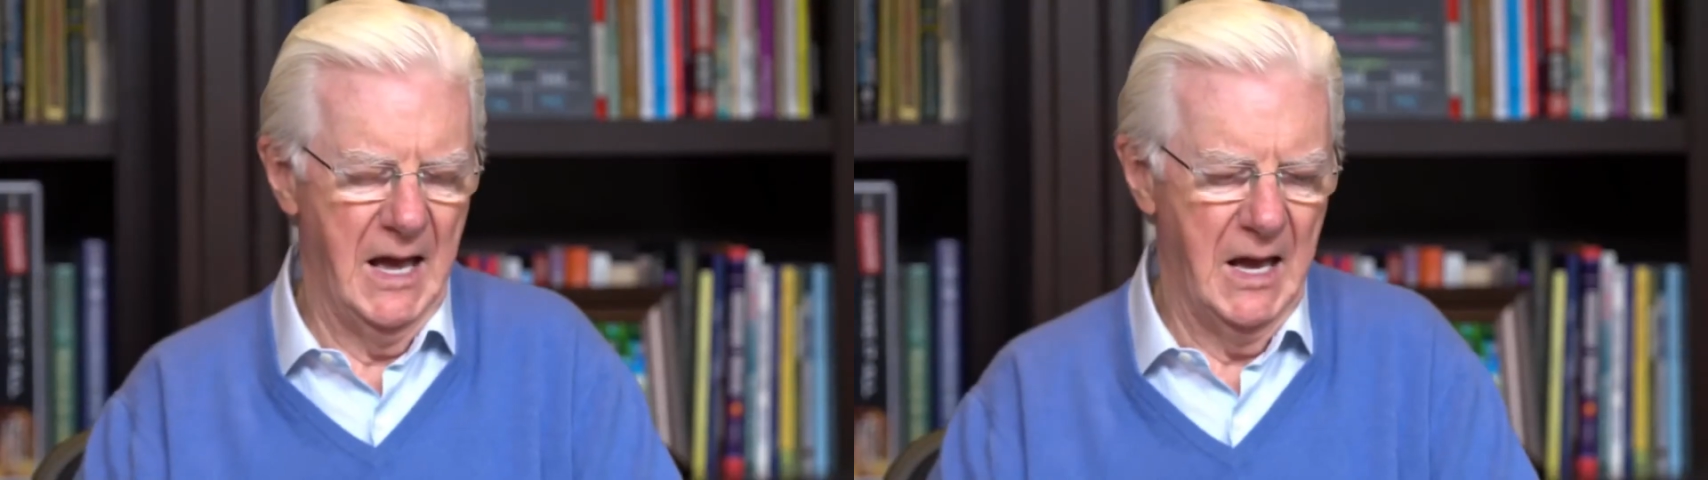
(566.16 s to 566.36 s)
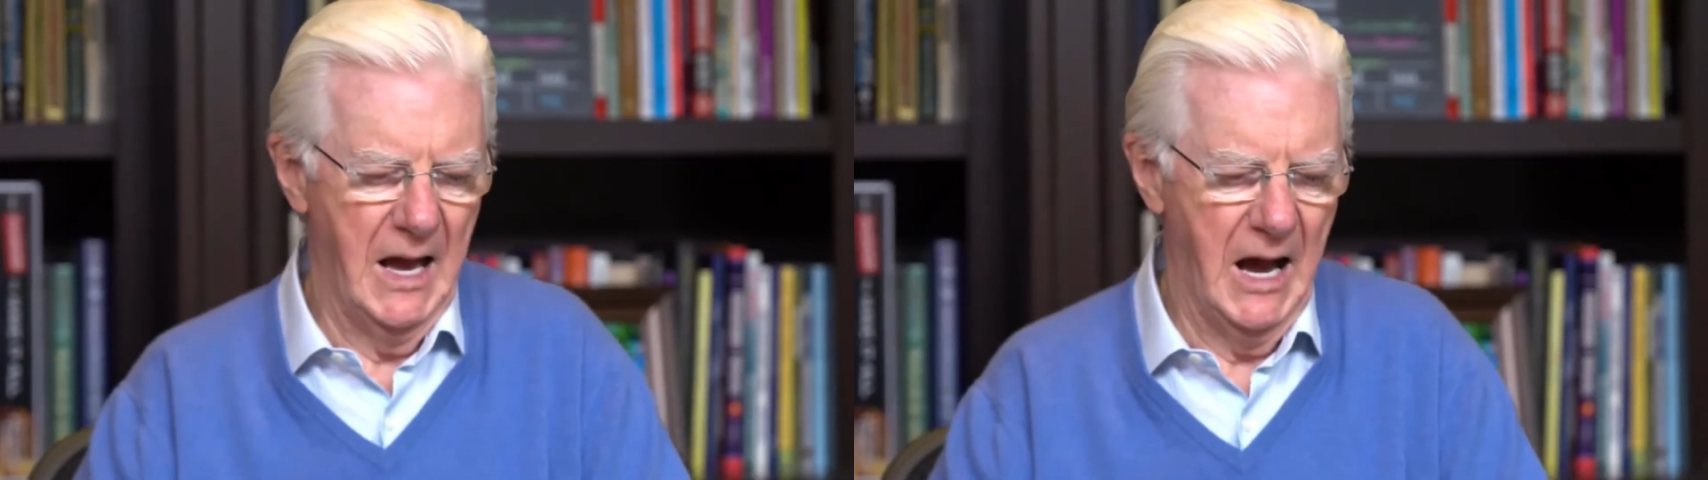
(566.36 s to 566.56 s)

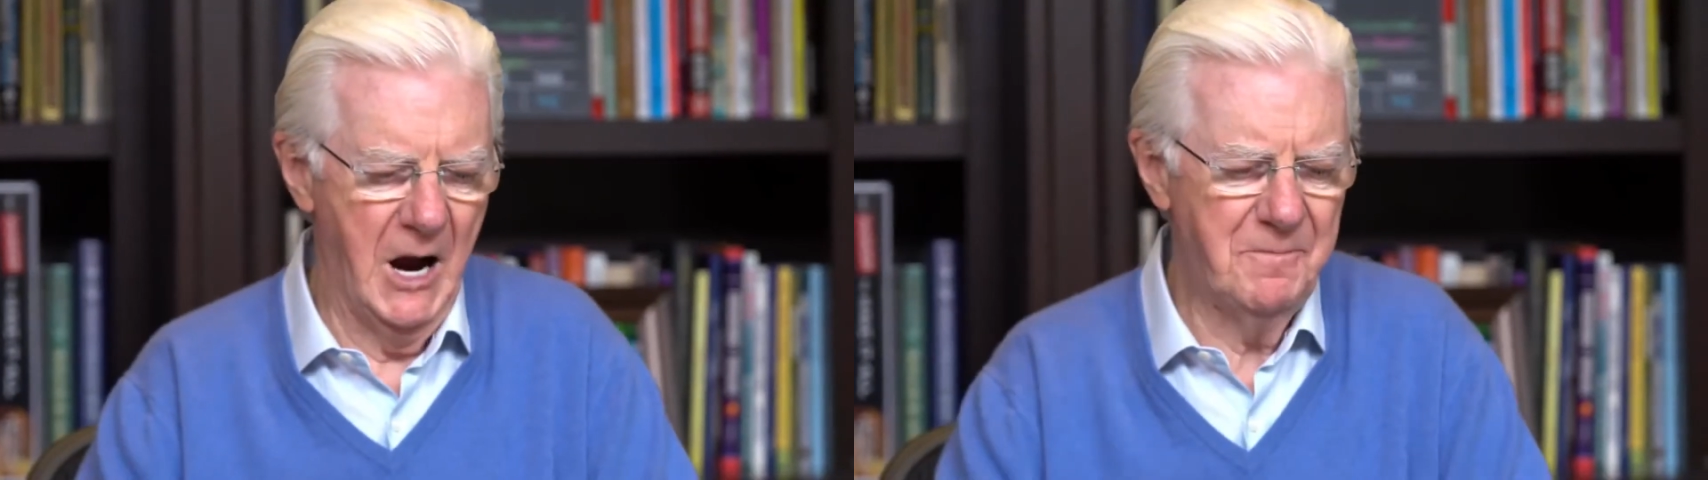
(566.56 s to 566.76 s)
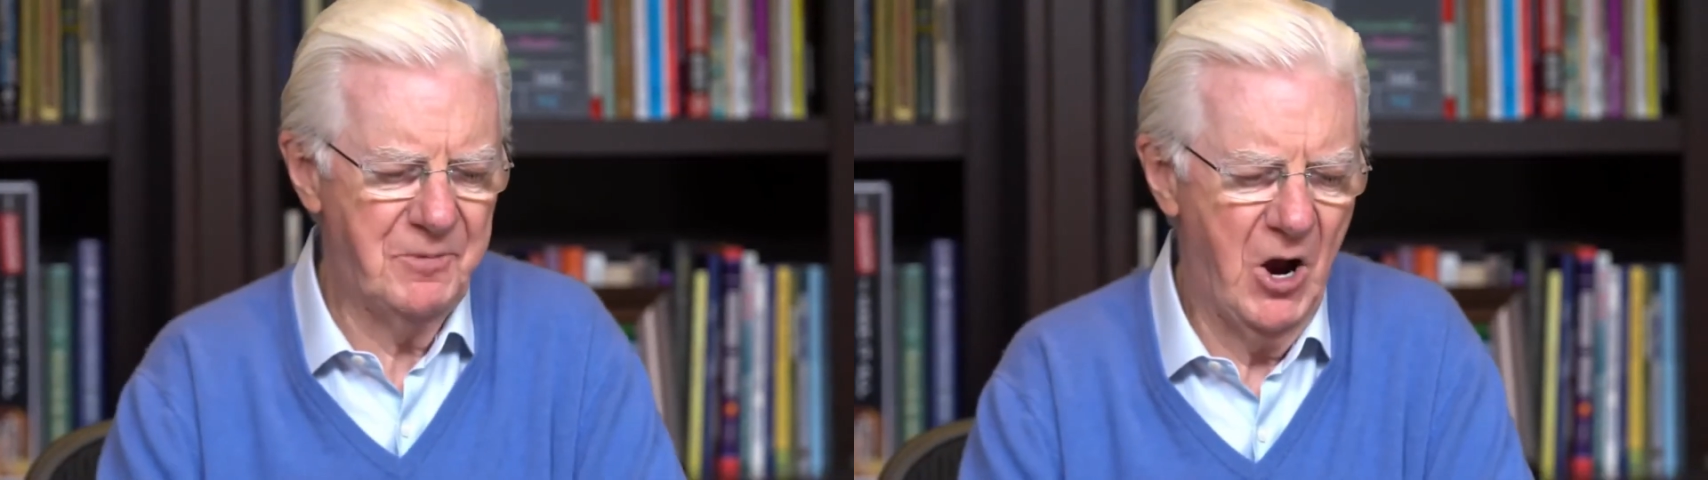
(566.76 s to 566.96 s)
Our
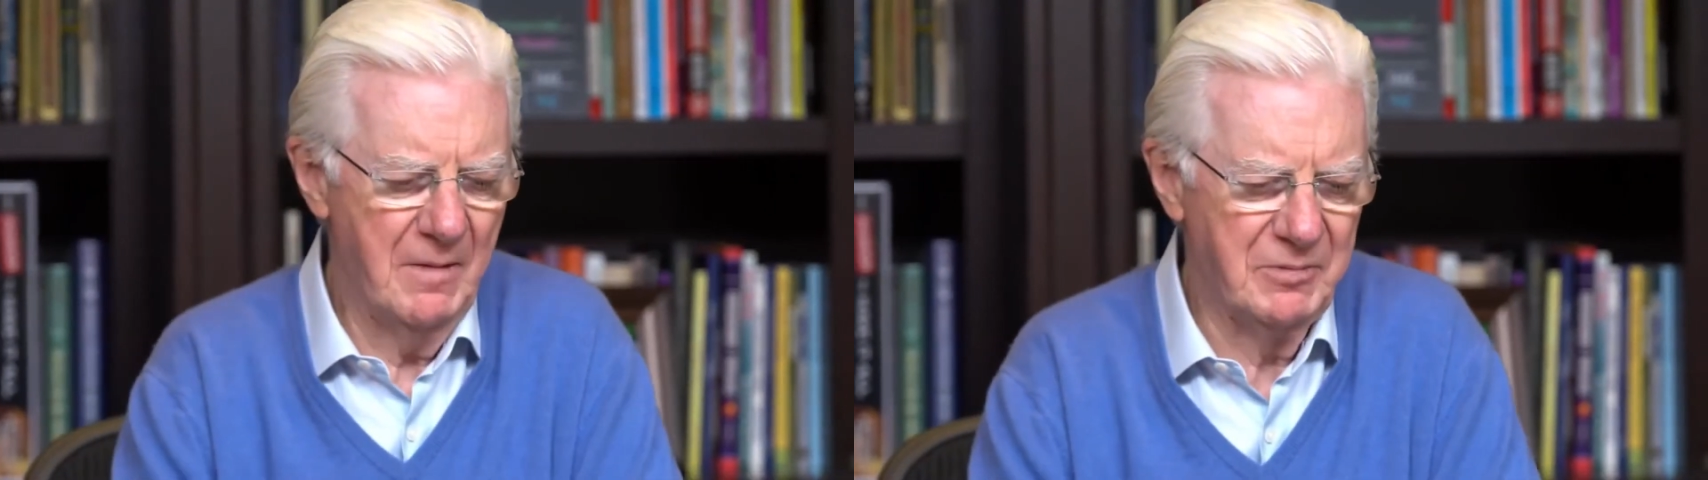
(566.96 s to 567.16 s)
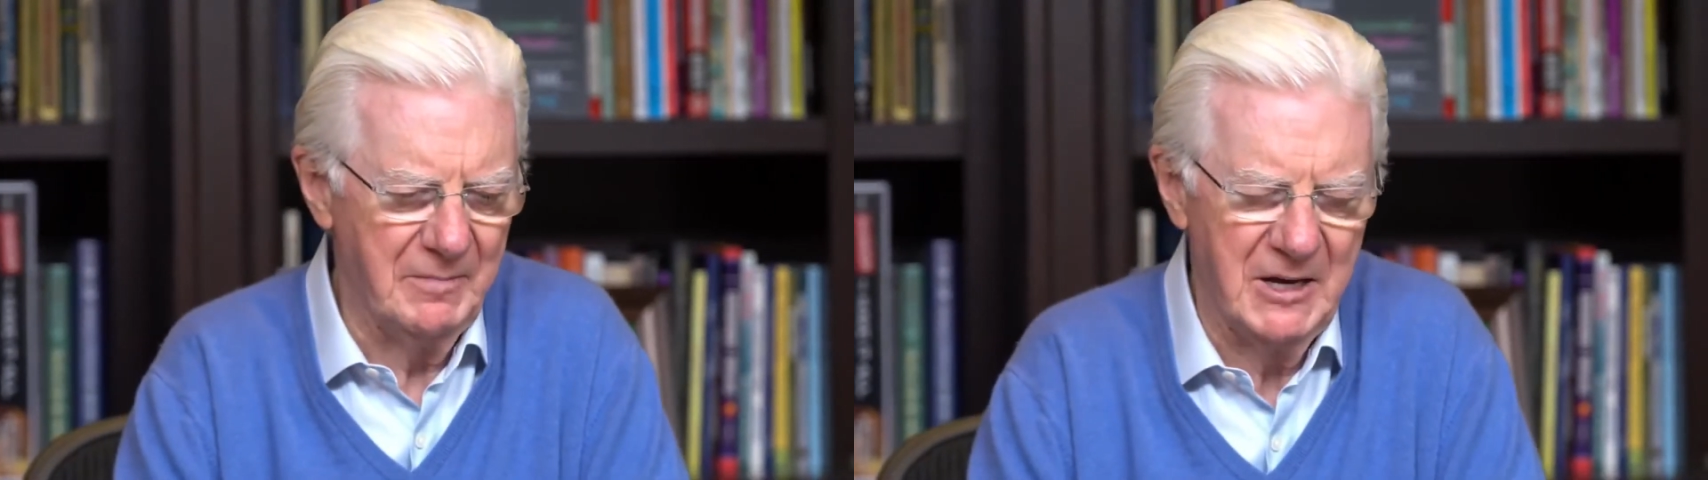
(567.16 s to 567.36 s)

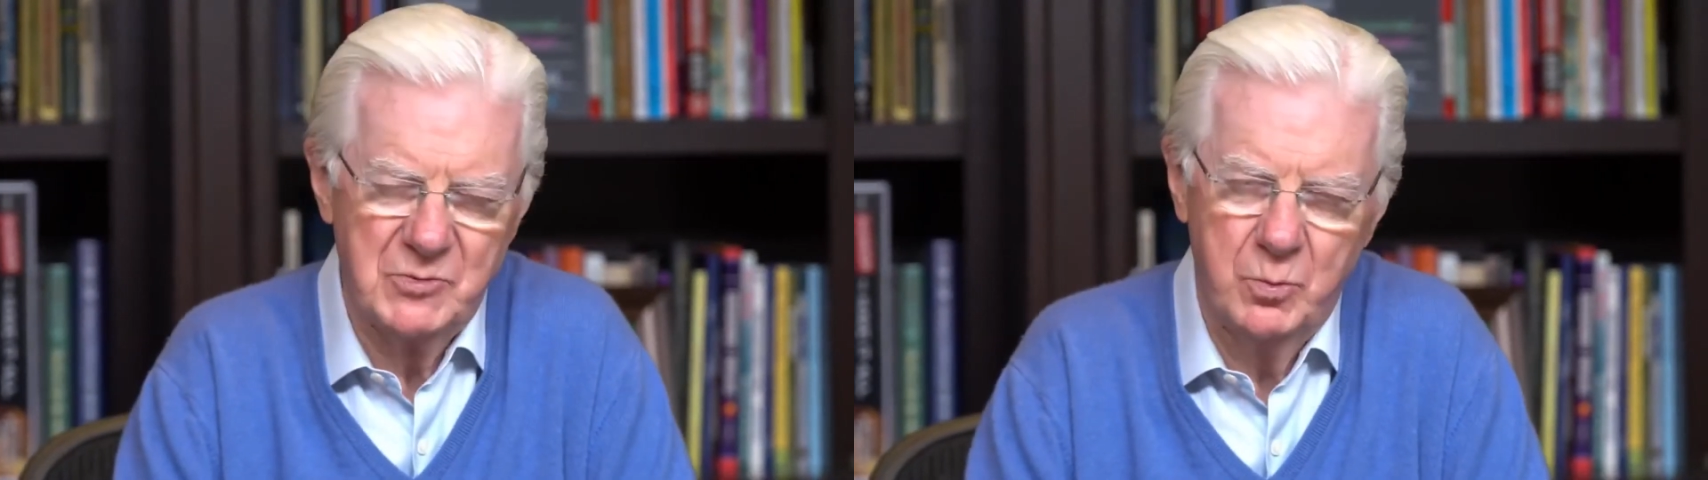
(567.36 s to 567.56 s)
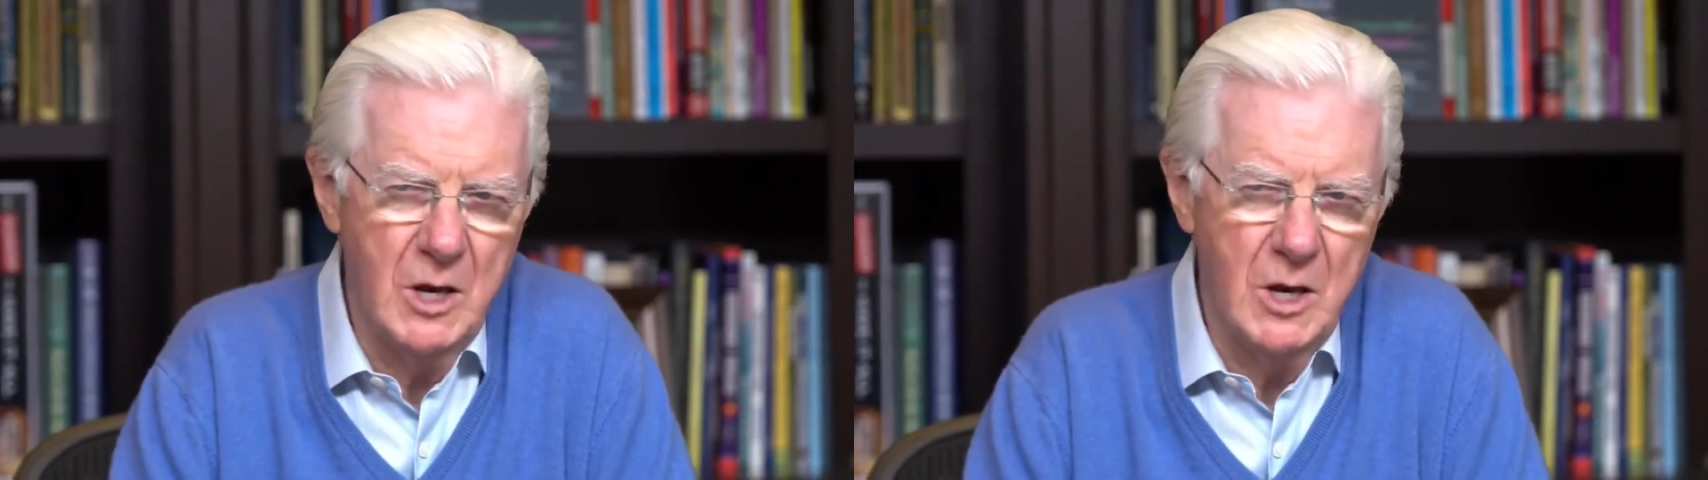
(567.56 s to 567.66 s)
problem is we